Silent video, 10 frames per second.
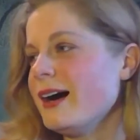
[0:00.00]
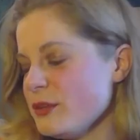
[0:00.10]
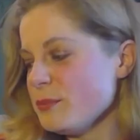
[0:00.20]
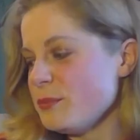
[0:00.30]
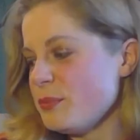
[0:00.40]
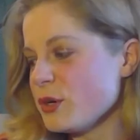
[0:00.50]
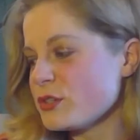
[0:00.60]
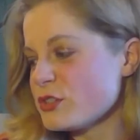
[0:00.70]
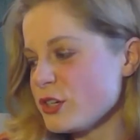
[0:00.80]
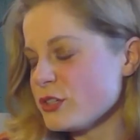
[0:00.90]
The
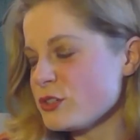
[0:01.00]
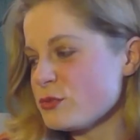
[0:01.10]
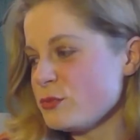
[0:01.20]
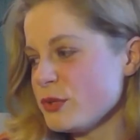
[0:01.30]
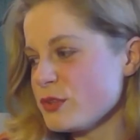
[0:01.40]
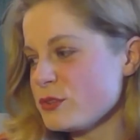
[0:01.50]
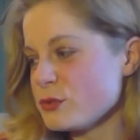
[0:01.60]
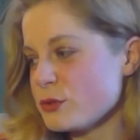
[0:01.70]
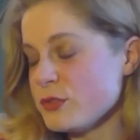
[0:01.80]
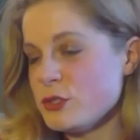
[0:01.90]
book starts with
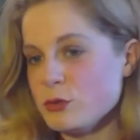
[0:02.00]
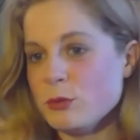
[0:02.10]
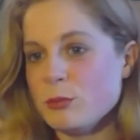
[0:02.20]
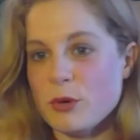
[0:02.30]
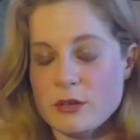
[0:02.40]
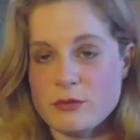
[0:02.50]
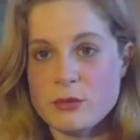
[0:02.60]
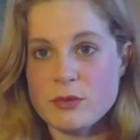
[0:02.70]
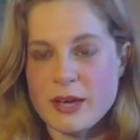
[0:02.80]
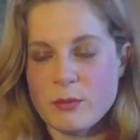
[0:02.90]
sort of a dual point of
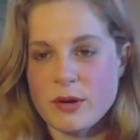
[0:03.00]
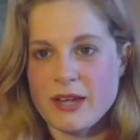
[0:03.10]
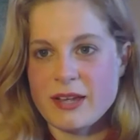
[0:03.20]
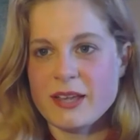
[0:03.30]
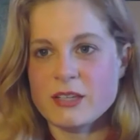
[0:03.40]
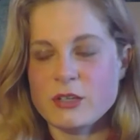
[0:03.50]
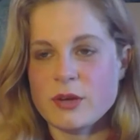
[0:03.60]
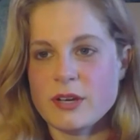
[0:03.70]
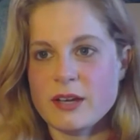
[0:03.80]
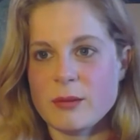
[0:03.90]
view that way, and
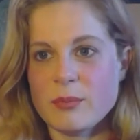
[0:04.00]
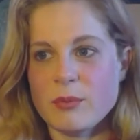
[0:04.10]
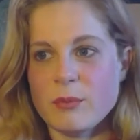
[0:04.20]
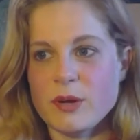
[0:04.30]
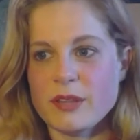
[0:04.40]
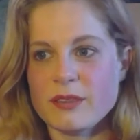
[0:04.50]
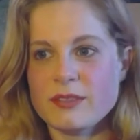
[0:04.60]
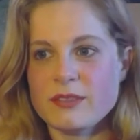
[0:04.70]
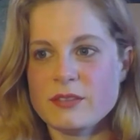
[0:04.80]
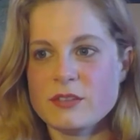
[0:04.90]
you end up
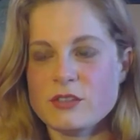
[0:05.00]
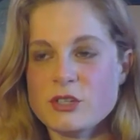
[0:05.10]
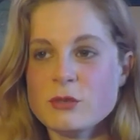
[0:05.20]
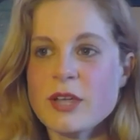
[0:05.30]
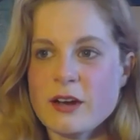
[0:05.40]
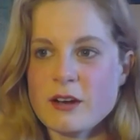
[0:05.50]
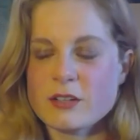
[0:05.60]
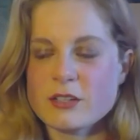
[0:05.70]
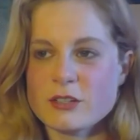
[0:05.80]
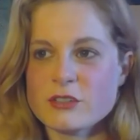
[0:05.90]
with two
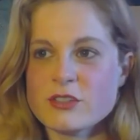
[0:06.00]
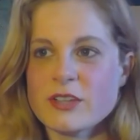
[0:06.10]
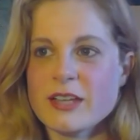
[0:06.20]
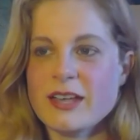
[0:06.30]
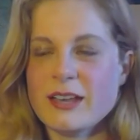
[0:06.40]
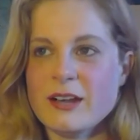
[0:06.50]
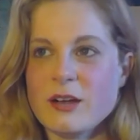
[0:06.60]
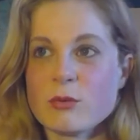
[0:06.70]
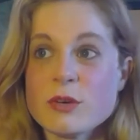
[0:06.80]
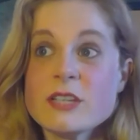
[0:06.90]
characters
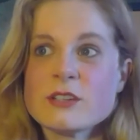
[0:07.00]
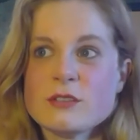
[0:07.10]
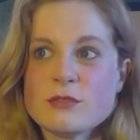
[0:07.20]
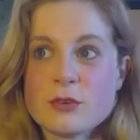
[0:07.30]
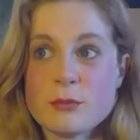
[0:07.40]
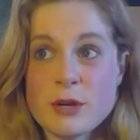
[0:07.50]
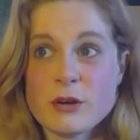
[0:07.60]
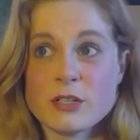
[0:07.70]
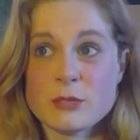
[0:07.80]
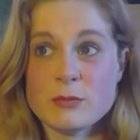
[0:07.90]
and a reason for
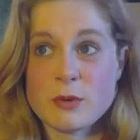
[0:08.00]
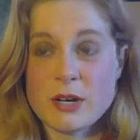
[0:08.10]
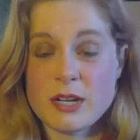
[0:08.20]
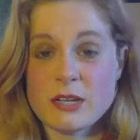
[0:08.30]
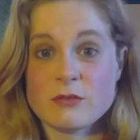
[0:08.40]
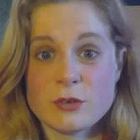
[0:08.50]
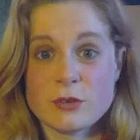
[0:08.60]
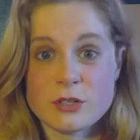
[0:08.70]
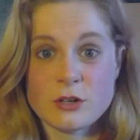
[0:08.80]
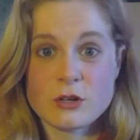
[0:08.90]
Mira to be running and
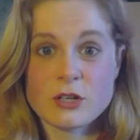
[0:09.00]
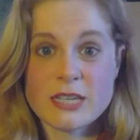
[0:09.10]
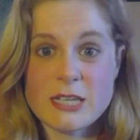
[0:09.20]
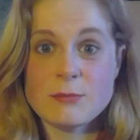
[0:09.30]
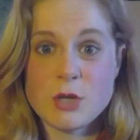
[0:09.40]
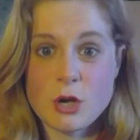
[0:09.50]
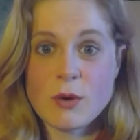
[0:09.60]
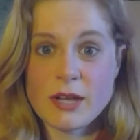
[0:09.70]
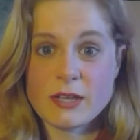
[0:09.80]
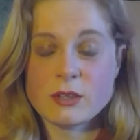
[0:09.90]
for her to keep
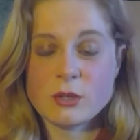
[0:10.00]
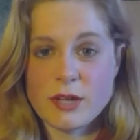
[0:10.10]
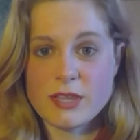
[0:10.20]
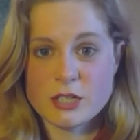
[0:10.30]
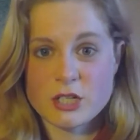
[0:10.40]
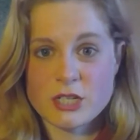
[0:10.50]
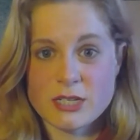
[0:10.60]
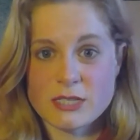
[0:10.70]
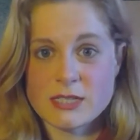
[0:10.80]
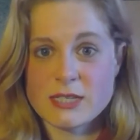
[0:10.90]
going the way that
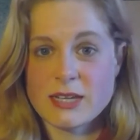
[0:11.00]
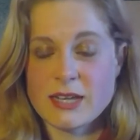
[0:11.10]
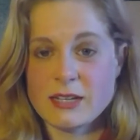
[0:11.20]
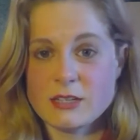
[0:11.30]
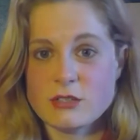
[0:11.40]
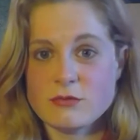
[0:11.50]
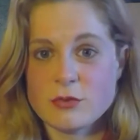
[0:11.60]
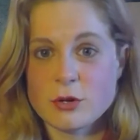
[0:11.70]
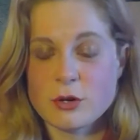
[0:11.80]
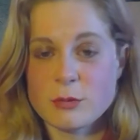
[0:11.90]
she is, and
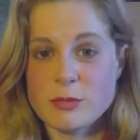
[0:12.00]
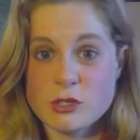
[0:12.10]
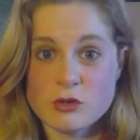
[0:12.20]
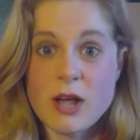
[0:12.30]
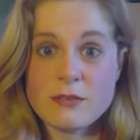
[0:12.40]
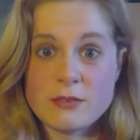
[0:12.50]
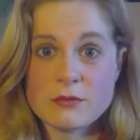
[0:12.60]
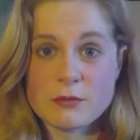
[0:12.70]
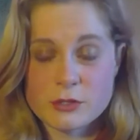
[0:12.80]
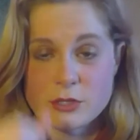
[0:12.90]
for her to be
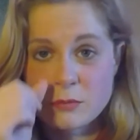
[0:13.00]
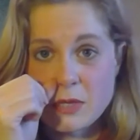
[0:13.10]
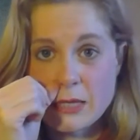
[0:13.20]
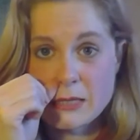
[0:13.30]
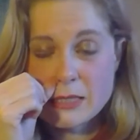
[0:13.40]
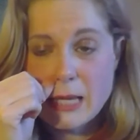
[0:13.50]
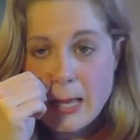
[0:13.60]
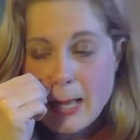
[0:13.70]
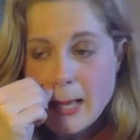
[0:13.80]
striving for some things.